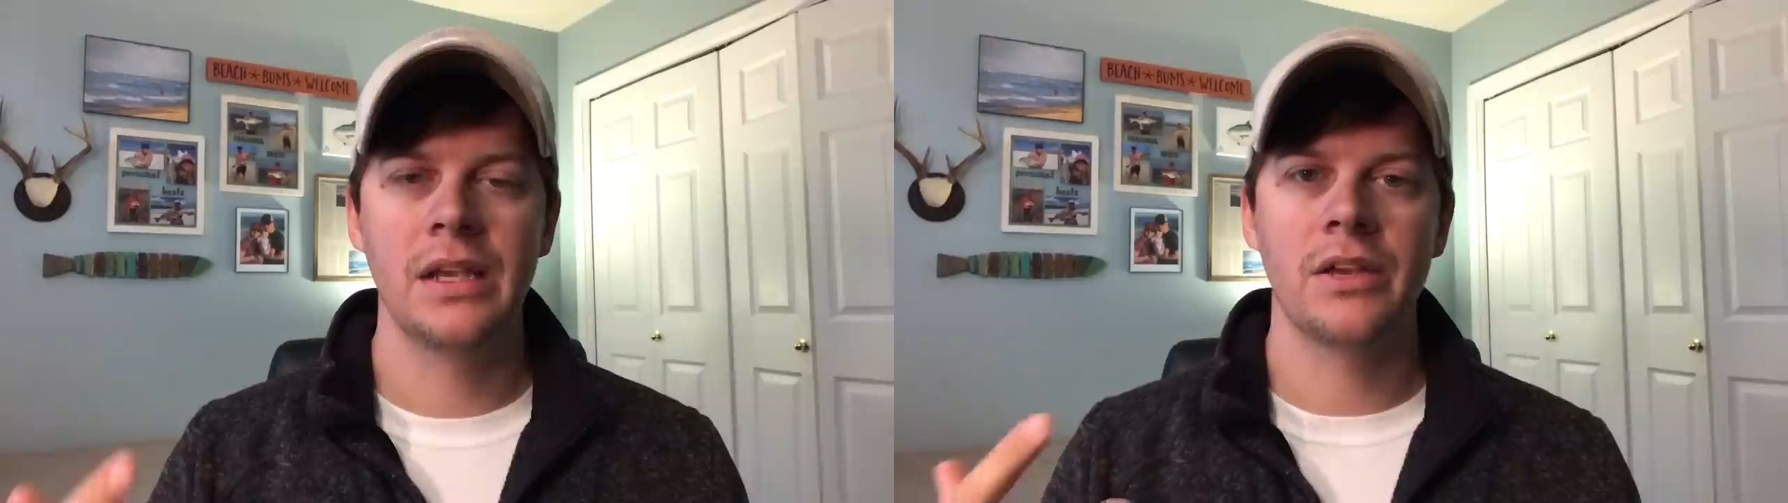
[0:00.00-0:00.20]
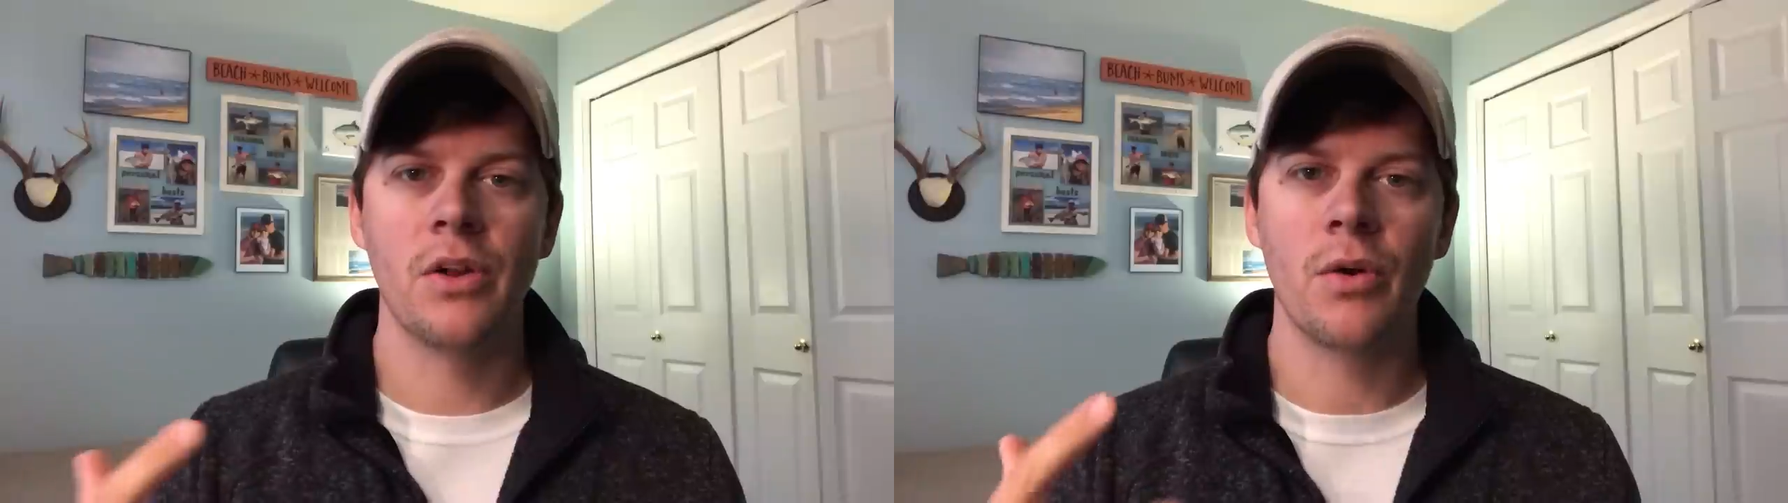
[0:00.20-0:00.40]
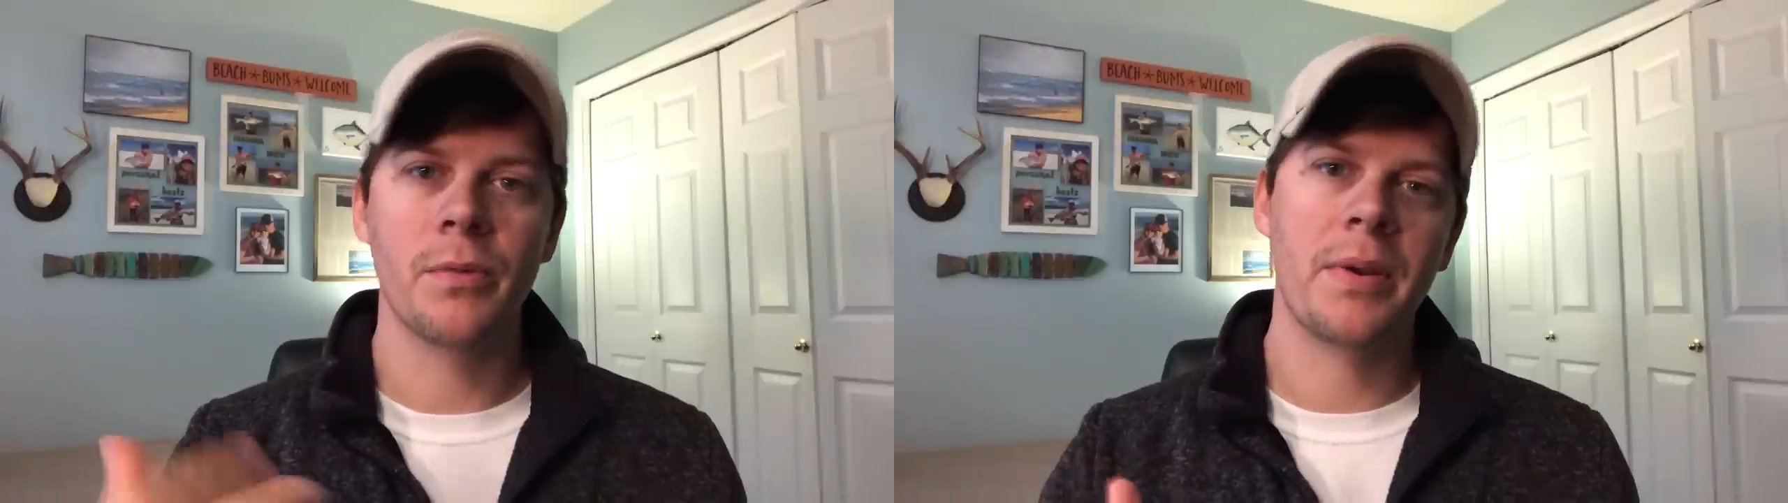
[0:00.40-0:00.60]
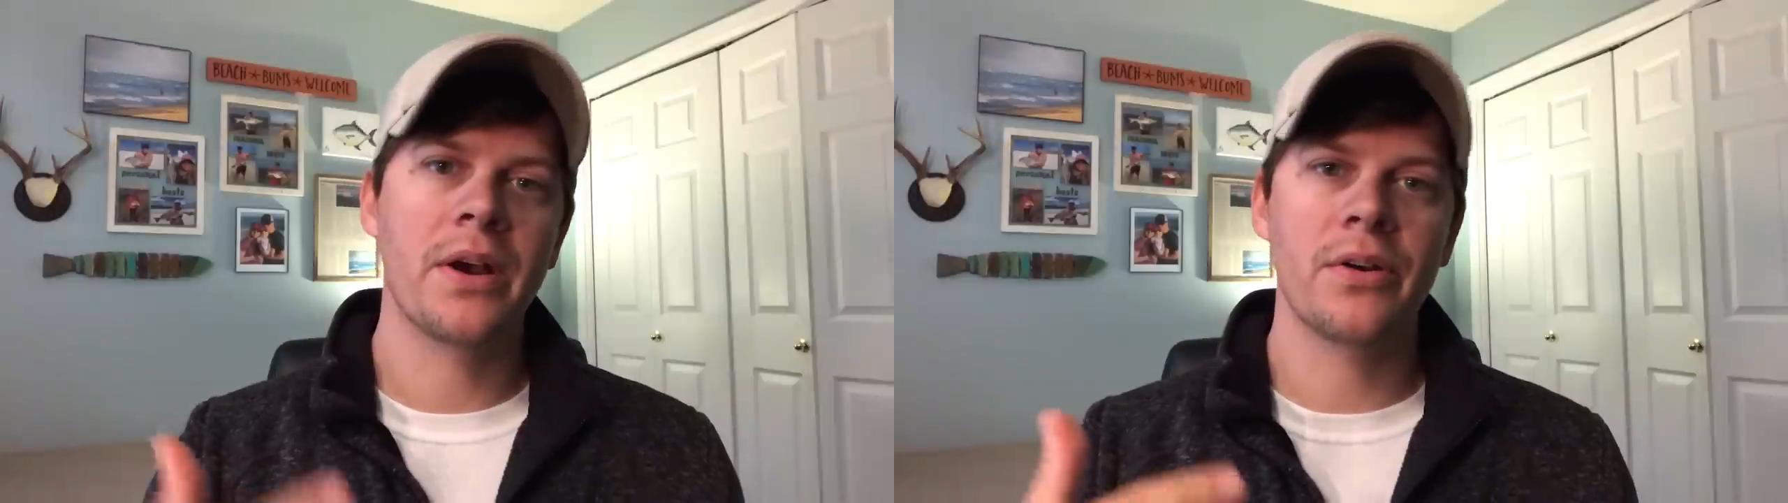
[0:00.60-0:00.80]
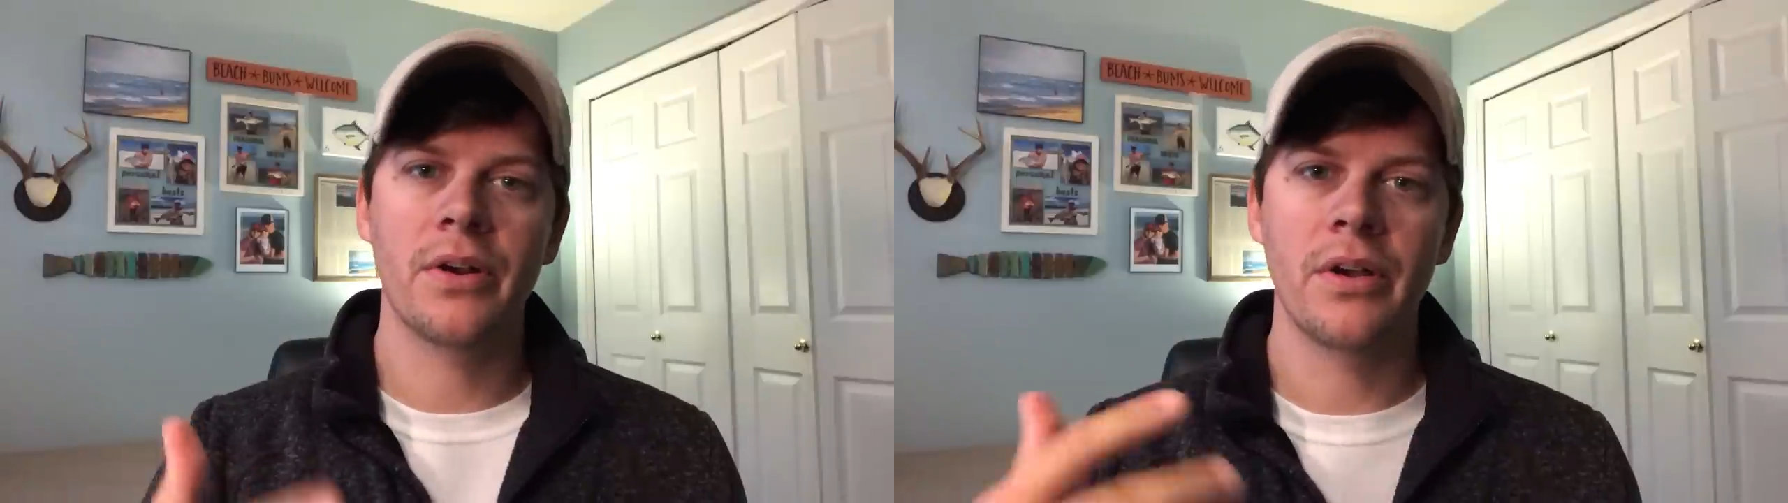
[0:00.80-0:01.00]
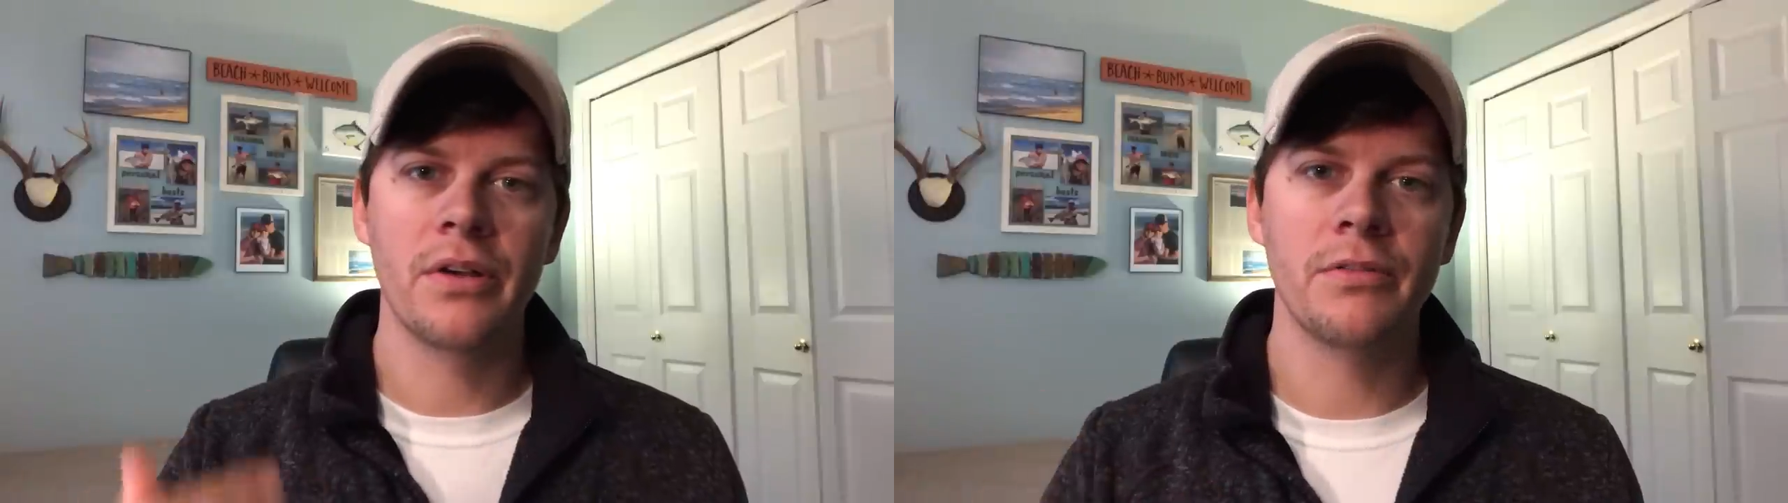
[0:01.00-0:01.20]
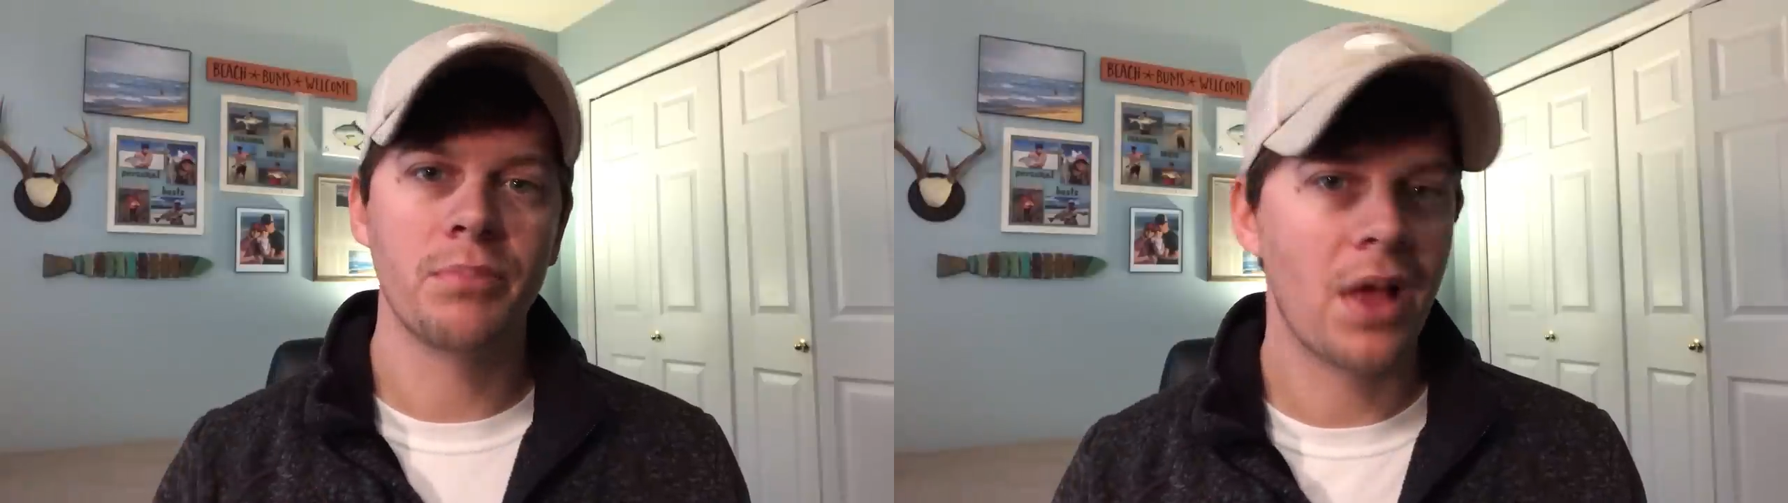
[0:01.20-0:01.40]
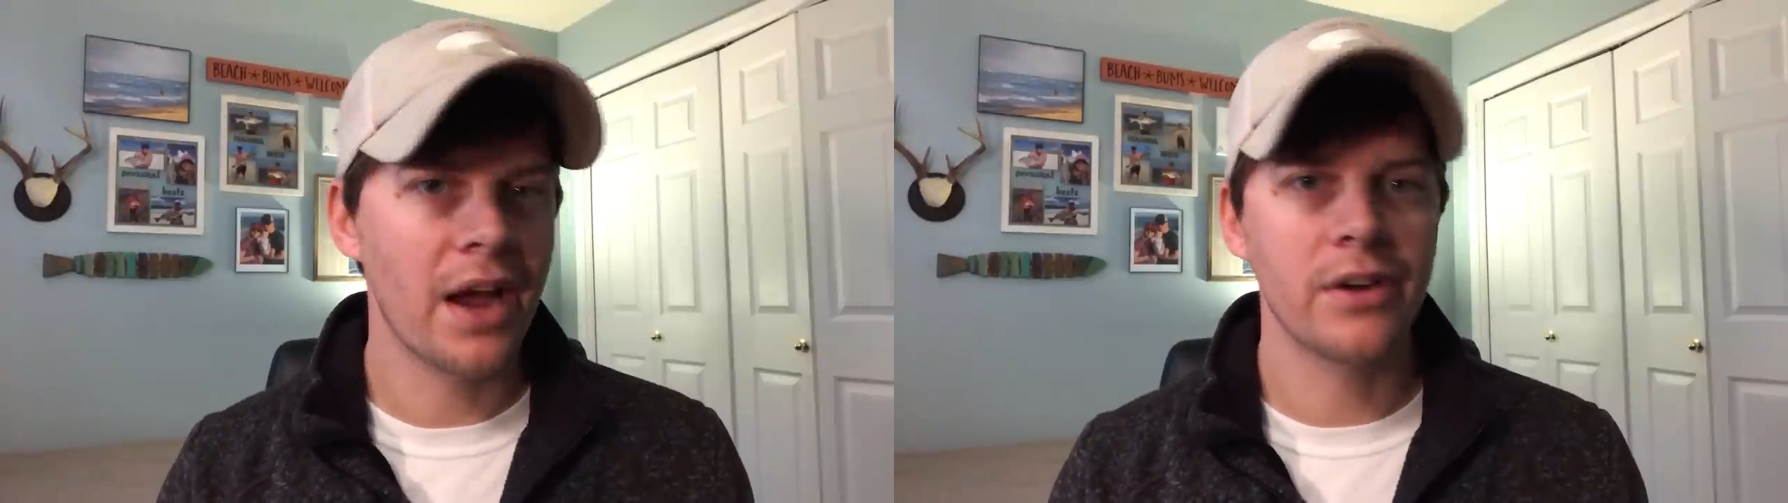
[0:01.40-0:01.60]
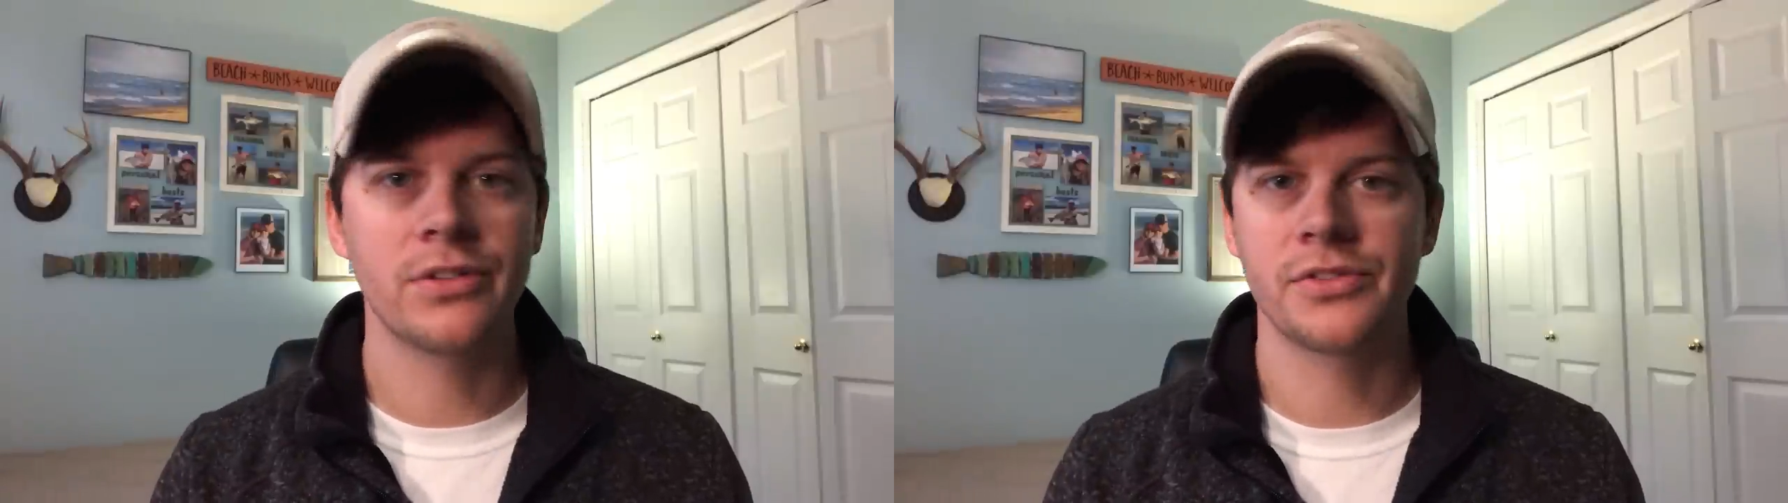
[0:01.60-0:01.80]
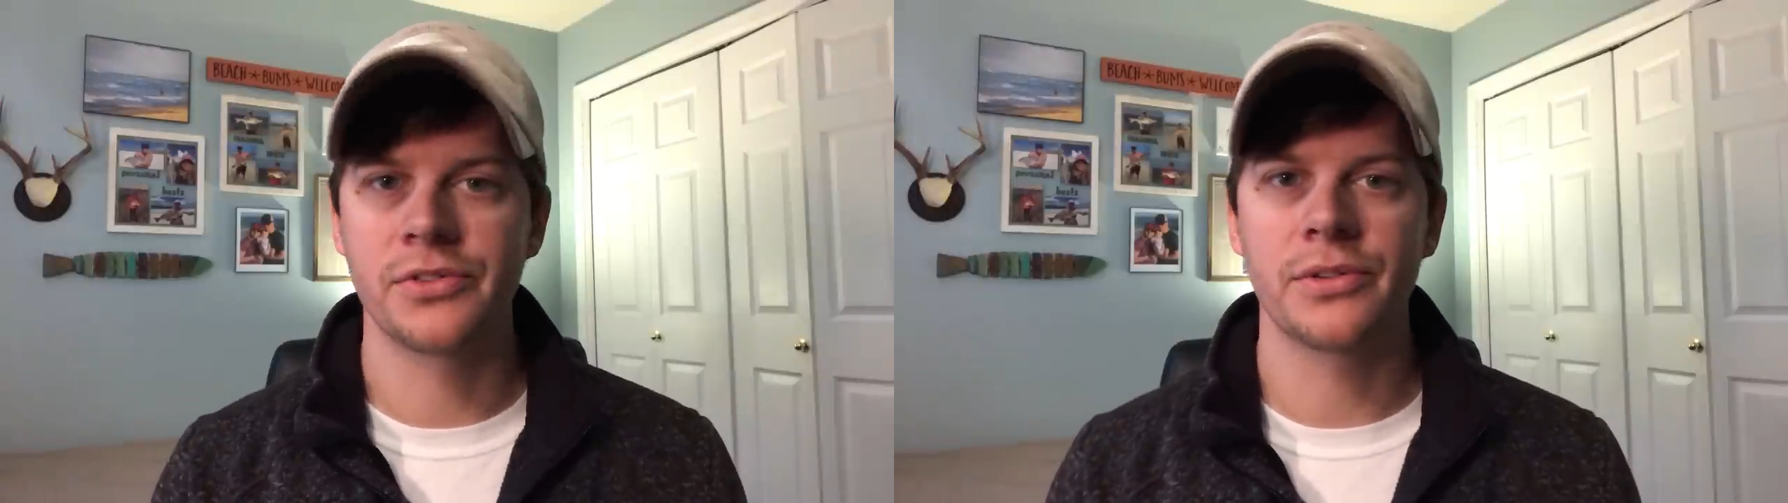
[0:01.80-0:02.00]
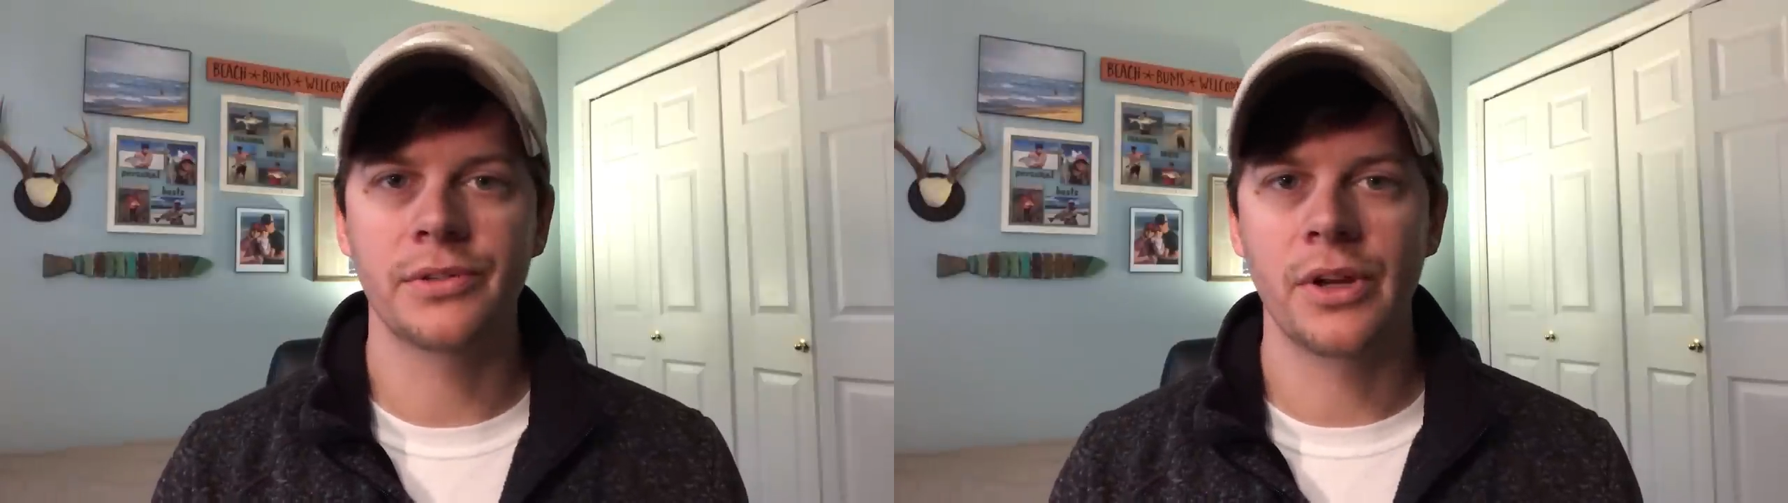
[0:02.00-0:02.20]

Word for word: you know, a pair of pliers or,